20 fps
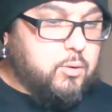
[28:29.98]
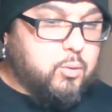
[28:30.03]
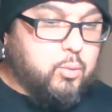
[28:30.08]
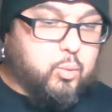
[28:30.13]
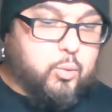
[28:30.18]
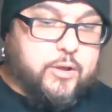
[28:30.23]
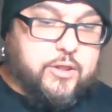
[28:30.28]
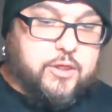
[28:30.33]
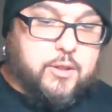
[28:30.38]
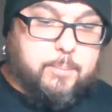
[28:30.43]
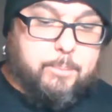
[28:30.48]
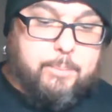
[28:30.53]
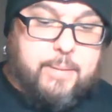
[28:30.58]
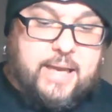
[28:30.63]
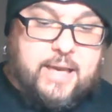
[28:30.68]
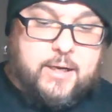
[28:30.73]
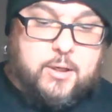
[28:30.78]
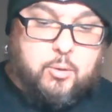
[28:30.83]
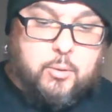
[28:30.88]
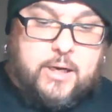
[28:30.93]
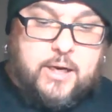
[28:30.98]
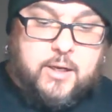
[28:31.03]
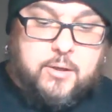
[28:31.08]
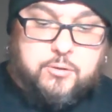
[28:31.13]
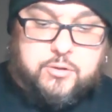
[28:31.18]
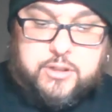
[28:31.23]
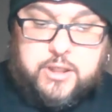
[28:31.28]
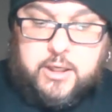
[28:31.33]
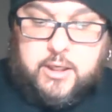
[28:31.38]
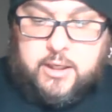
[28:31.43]
with a
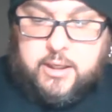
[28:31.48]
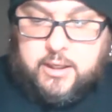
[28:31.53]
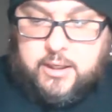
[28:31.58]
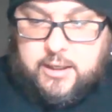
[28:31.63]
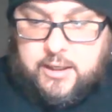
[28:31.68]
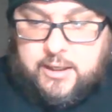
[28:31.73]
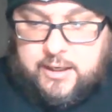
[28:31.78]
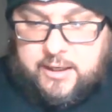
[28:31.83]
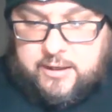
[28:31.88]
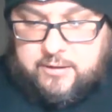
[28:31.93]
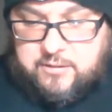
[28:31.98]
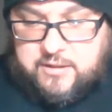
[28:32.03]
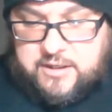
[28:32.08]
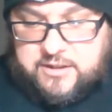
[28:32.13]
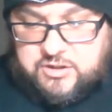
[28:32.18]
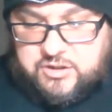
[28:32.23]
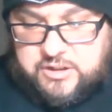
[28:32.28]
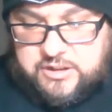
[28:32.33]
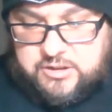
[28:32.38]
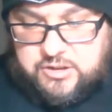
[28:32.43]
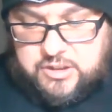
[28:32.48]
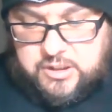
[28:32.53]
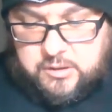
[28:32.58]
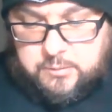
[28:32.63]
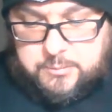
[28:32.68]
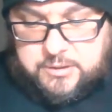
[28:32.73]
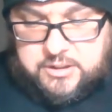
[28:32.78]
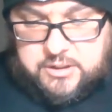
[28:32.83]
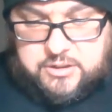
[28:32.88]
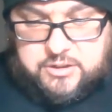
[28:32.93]
background, and they did
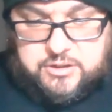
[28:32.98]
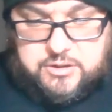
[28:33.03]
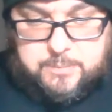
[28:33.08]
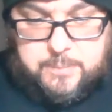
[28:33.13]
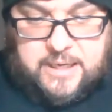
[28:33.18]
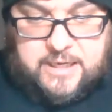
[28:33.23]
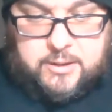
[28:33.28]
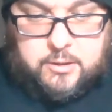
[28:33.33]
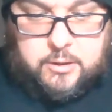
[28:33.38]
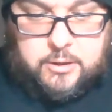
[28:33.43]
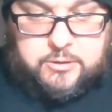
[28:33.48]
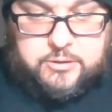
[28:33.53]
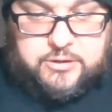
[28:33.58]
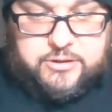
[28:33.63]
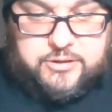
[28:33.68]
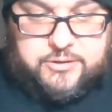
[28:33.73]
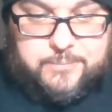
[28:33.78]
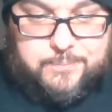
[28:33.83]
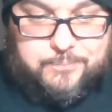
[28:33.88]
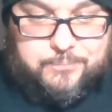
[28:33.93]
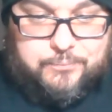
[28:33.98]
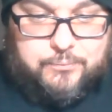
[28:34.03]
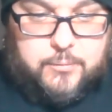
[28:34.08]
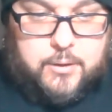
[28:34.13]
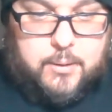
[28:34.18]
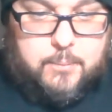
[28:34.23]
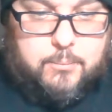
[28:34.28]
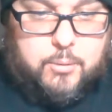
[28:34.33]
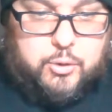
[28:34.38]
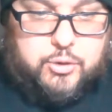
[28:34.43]
tell me that this background is
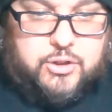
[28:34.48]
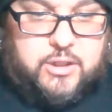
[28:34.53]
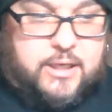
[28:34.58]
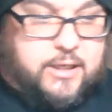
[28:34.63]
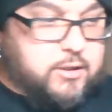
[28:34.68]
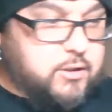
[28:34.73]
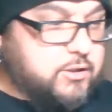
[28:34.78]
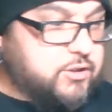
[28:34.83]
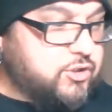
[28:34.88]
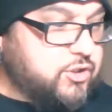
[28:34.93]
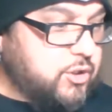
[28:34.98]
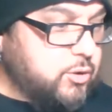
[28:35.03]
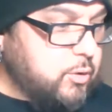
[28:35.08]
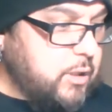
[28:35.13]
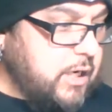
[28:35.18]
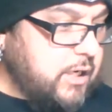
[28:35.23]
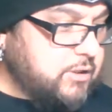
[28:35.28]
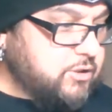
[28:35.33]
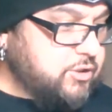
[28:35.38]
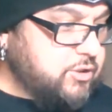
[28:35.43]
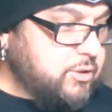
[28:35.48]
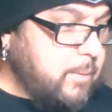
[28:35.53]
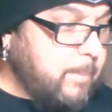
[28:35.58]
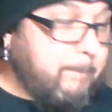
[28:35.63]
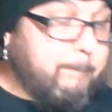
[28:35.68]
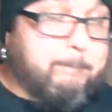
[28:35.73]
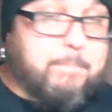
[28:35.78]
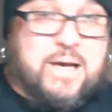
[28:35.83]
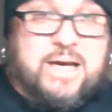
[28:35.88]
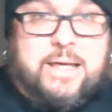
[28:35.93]
most likely Xeroxed,
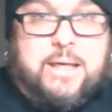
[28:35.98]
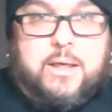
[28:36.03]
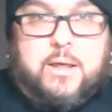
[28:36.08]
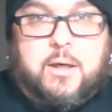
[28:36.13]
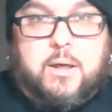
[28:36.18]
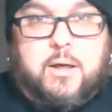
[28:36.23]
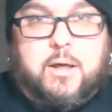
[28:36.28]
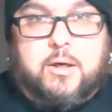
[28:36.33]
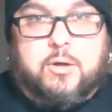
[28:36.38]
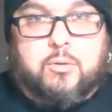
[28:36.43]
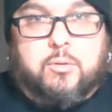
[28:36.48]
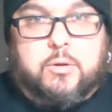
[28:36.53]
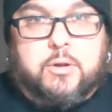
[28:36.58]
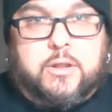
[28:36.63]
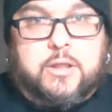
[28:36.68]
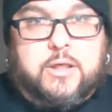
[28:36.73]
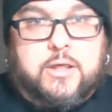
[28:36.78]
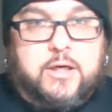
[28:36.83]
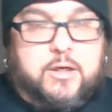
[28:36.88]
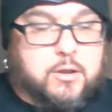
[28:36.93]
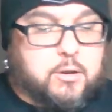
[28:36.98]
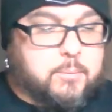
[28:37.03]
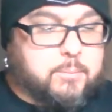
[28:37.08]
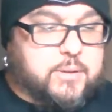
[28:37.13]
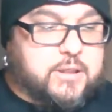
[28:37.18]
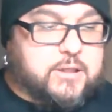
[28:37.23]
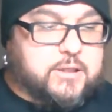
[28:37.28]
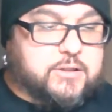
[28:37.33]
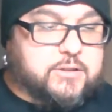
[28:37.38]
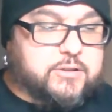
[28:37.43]
but I don't really care,
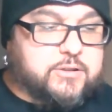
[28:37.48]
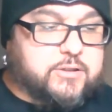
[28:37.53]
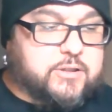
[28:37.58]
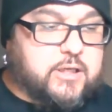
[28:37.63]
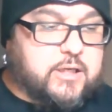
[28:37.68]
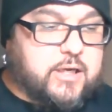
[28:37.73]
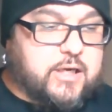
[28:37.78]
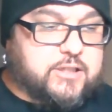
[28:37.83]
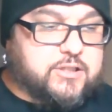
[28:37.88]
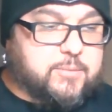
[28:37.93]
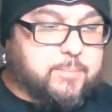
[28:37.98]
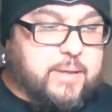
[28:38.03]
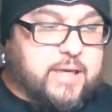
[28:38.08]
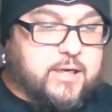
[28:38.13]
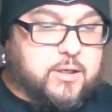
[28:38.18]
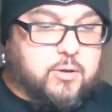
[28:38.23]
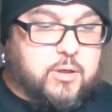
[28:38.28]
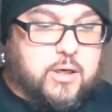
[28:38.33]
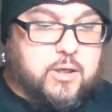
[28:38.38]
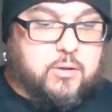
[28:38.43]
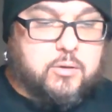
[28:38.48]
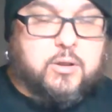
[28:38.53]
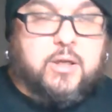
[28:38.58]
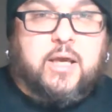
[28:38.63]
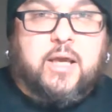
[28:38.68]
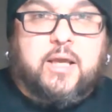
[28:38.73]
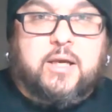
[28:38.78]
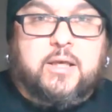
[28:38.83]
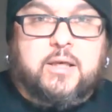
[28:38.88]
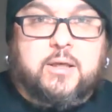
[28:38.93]
because it has a background
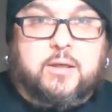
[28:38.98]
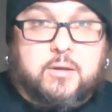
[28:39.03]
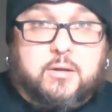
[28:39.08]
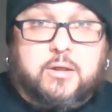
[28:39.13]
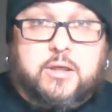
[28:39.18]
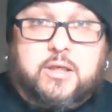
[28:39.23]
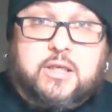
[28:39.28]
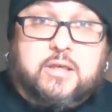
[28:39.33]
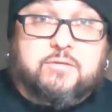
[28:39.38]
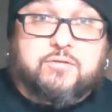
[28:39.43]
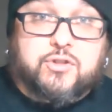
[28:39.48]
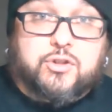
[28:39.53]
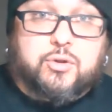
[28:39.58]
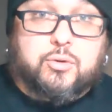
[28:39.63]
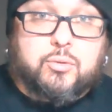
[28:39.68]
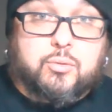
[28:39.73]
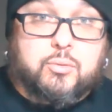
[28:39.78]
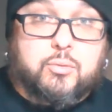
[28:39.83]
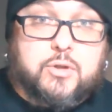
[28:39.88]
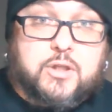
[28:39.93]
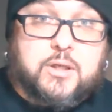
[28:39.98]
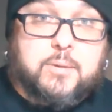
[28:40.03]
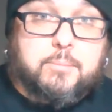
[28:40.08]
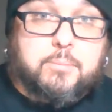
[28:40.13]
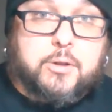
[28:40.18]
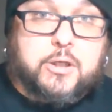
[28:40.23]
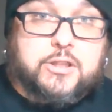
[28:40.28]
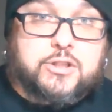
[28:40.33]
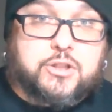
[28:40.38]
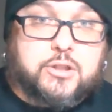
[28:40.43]
and it gives you the
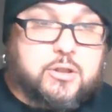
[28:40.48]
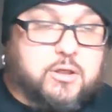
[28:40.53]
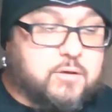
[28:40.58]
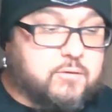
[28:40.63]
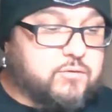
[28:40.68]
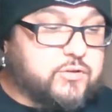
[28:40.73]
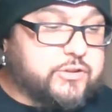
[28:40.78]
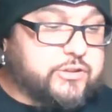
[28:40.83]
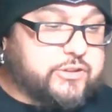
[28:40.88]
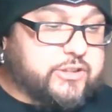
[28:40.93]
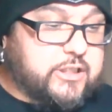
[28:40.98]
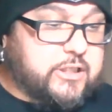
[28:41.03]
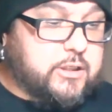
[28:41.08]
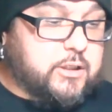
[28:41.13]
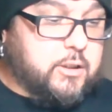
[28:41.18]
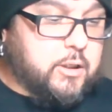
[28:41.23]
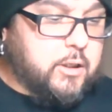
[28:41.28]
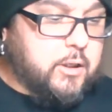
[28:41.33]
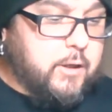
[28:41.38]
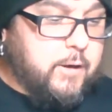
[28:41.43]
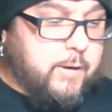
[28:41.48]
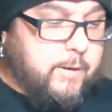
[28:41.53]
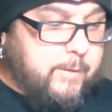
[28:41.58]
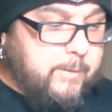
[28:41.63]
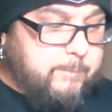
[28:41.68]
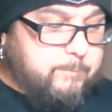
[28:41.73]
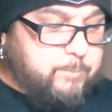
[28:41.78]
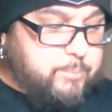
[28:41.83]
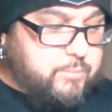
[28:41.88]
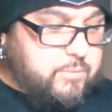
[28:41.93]
impression of the scene.
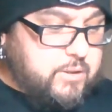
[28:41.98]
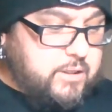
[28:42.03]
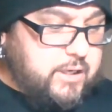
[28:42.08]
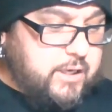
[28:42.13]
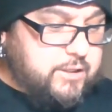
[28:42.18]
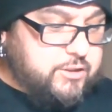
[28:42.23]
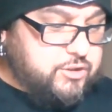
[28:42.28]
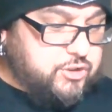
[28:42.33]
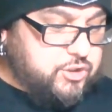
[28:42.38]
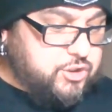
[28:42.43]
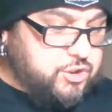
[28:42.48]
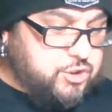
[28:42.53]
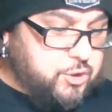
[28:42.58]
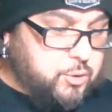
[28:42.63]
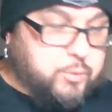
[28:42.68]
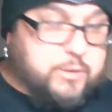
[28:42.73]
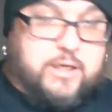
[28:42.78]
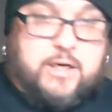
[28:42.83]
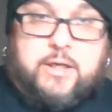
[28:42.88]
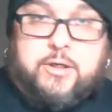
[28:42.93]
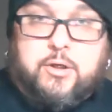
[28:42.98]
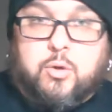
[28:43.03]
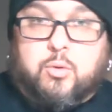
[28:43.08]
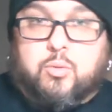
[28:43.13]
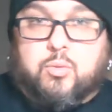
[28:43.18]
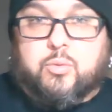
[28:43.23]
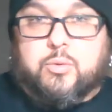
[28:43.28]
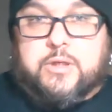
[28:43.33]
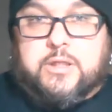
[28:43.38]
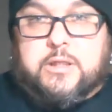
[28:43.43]
And it's a show that I
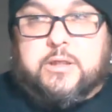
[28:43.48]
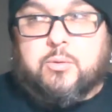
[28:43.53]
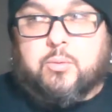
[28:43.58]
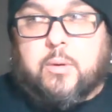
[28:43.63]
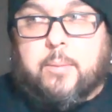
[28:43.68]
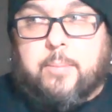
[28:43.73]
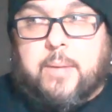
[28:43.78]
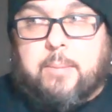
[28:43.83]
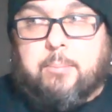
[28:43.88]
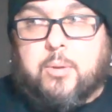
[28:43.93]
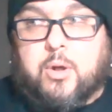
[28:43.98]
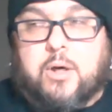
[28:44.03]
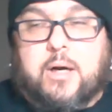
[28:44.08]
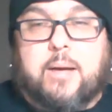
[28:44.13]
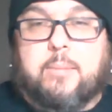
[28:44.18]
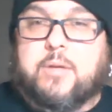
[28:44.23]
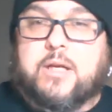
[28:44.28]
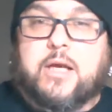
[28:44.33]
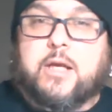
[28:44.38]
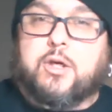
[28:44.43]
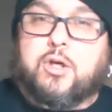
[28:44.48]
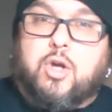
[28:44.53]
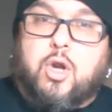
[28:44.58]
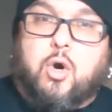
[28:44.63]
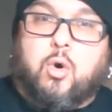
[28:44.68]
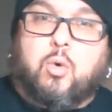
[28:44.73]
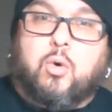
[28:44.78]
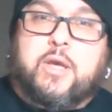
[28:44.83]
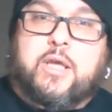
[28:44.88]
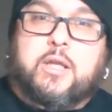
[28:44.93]
don't really remember. I mean, I
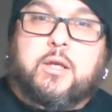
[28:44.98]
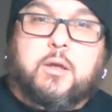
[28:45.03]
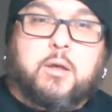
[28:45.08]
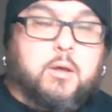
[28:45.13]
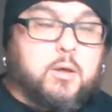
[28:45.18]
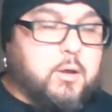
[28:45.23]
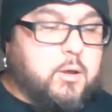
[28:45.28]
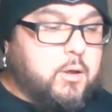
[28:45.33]
know it,